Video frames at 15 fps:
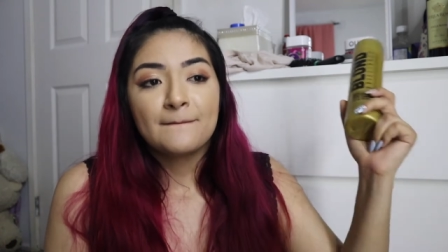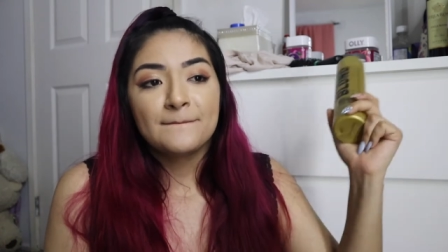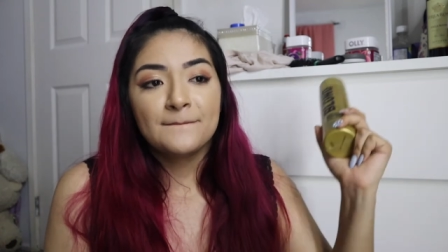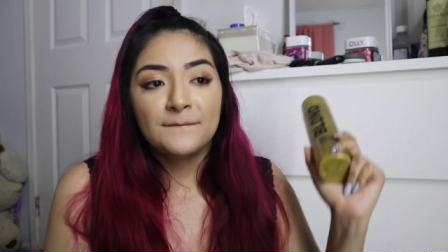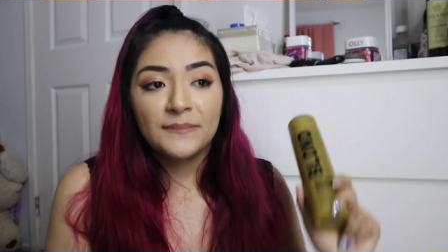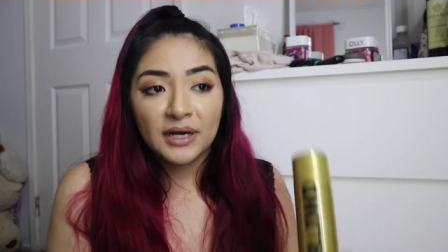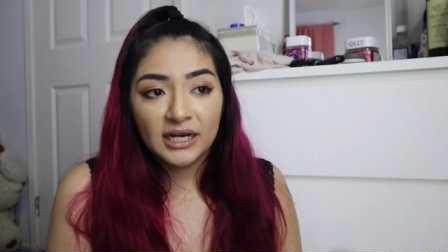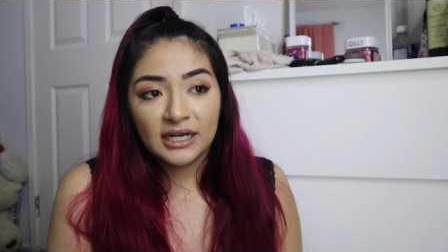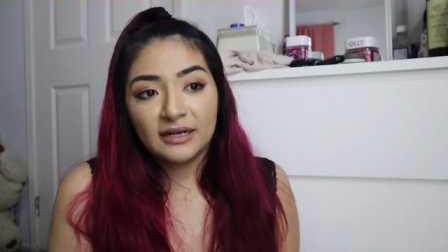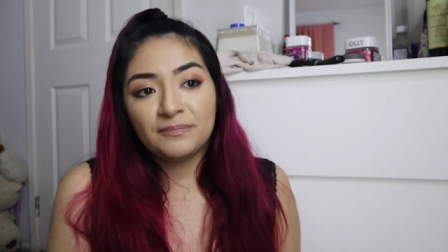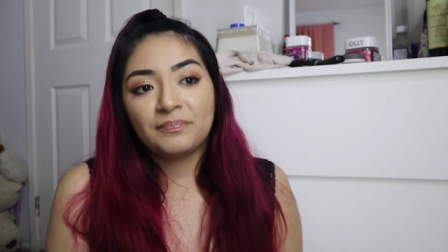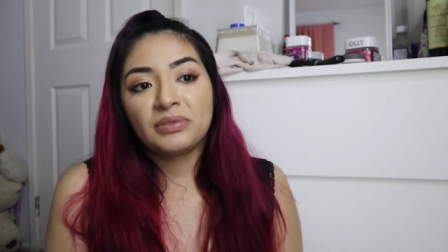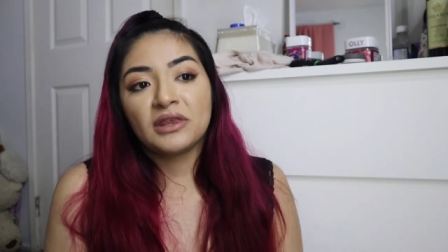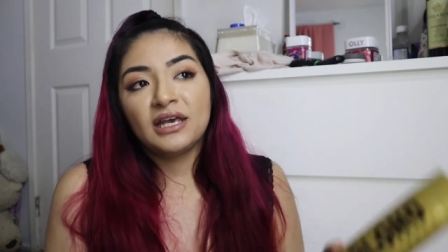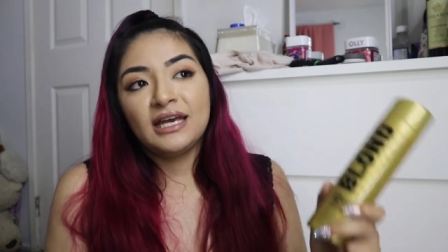But
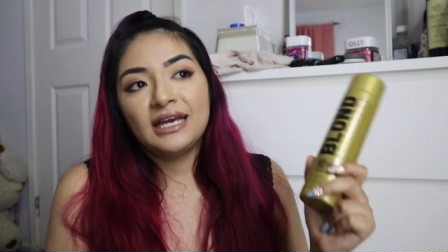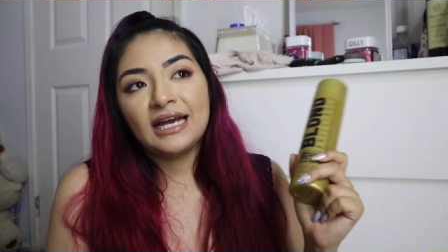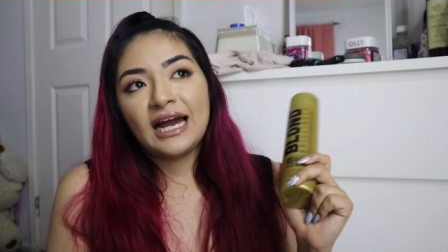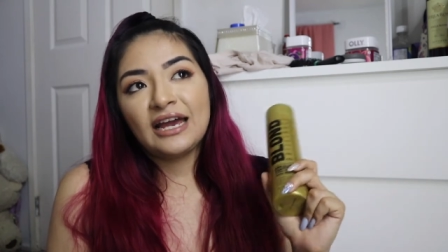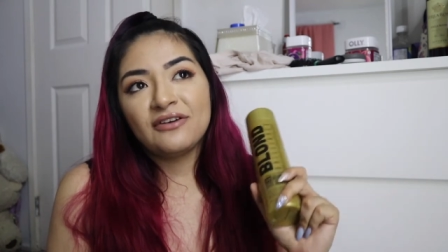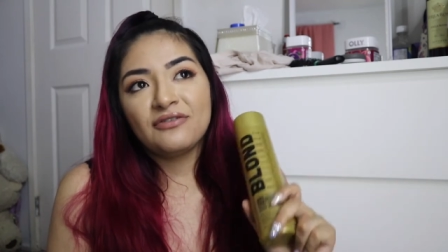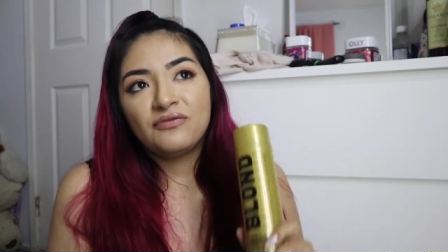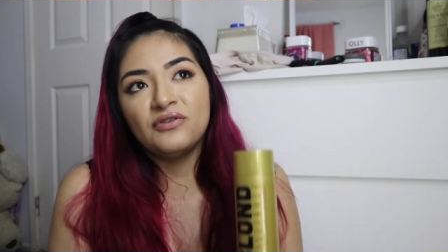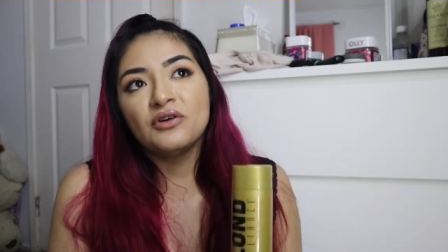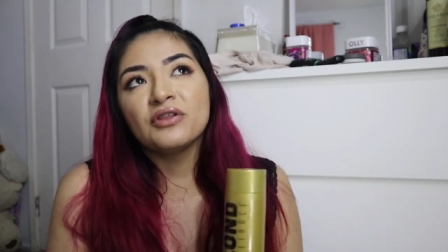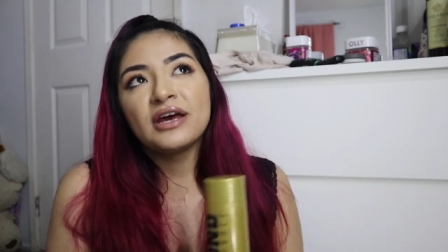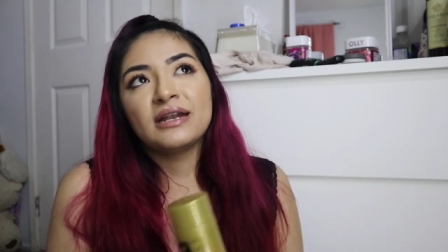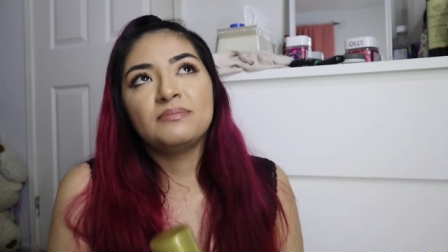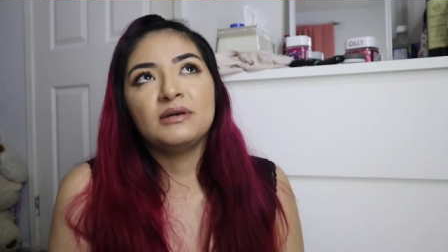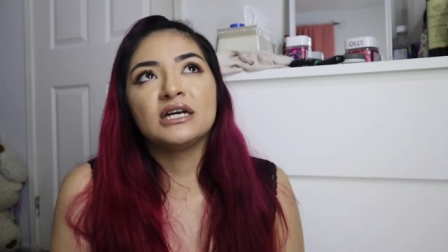I feel
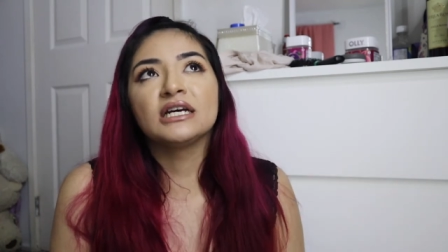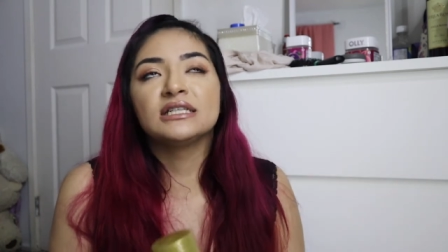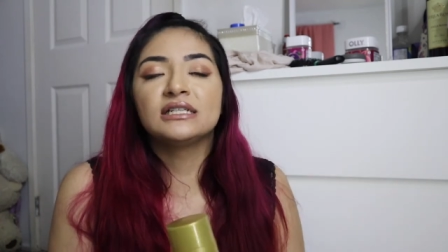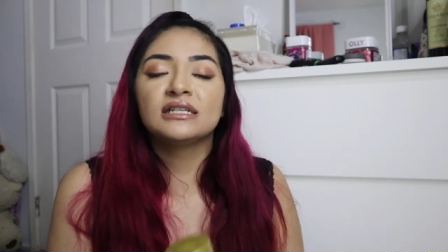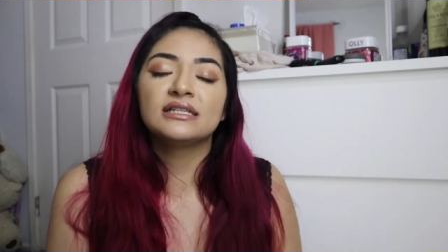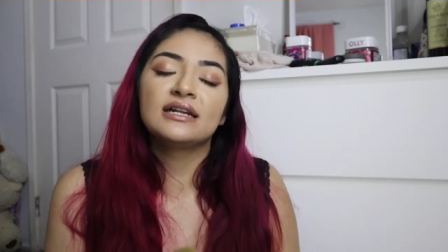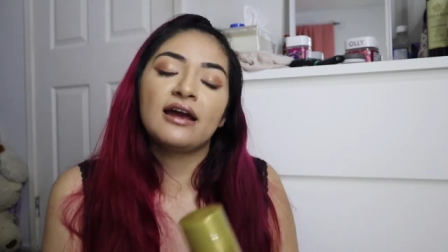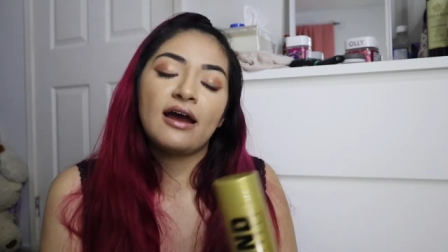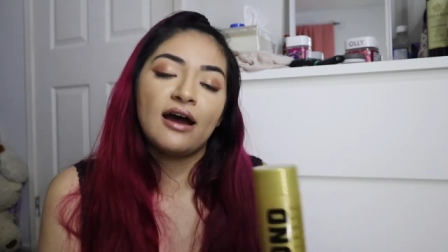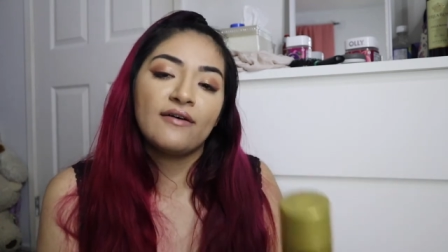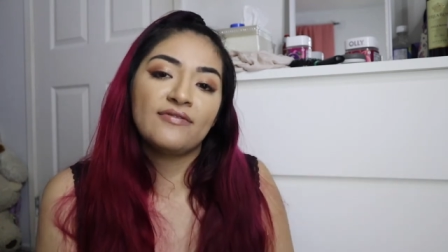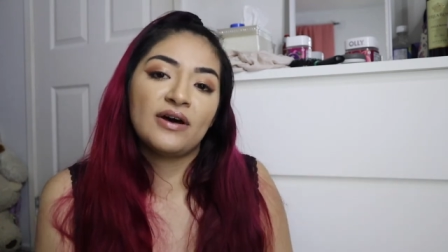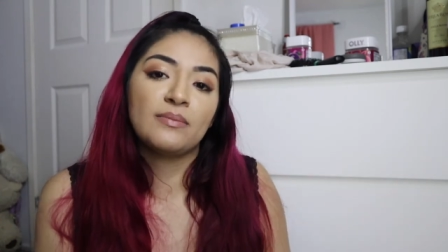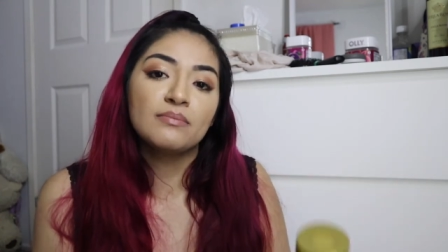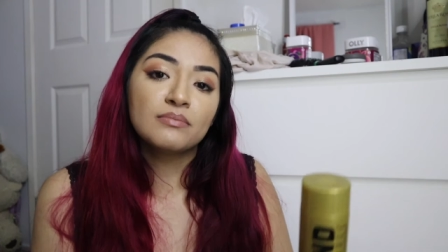that because it doesn't
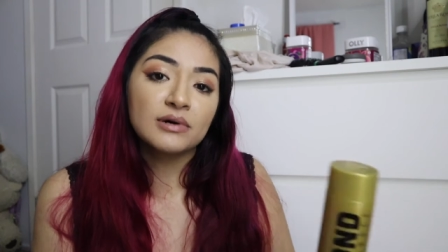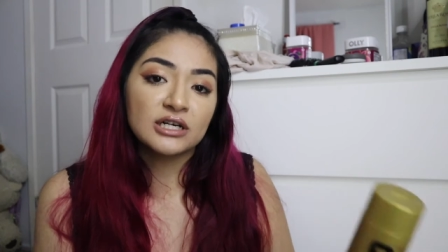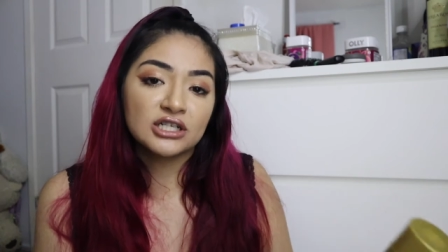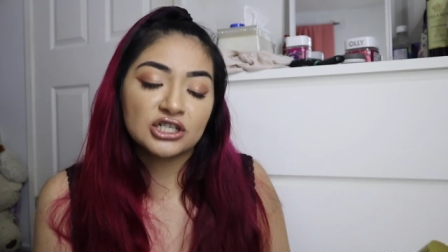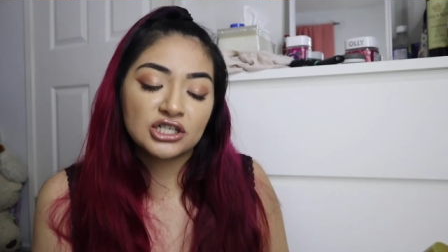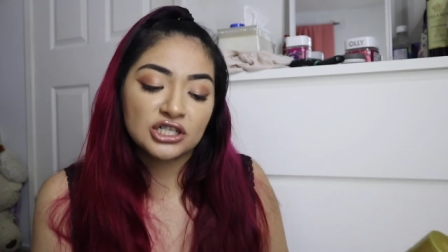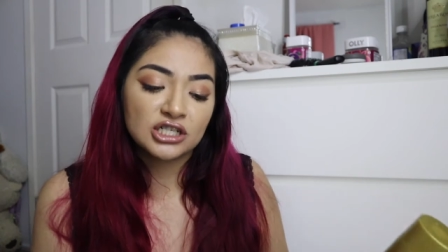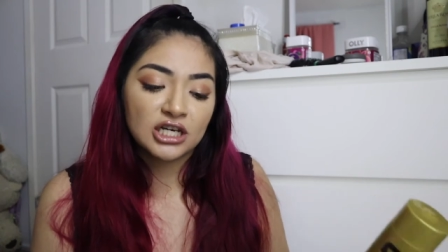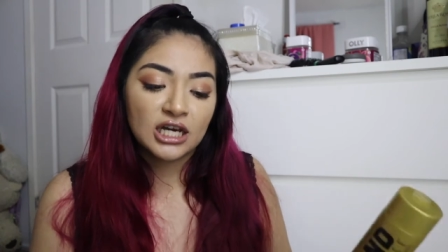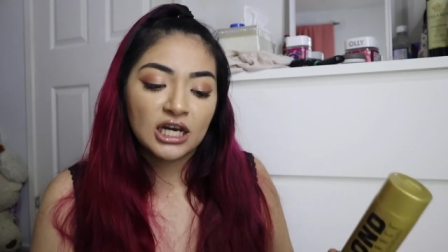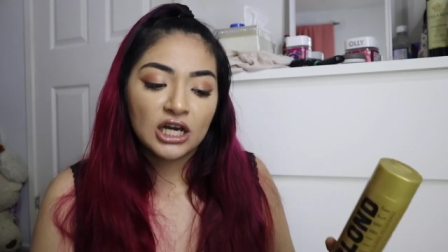have that much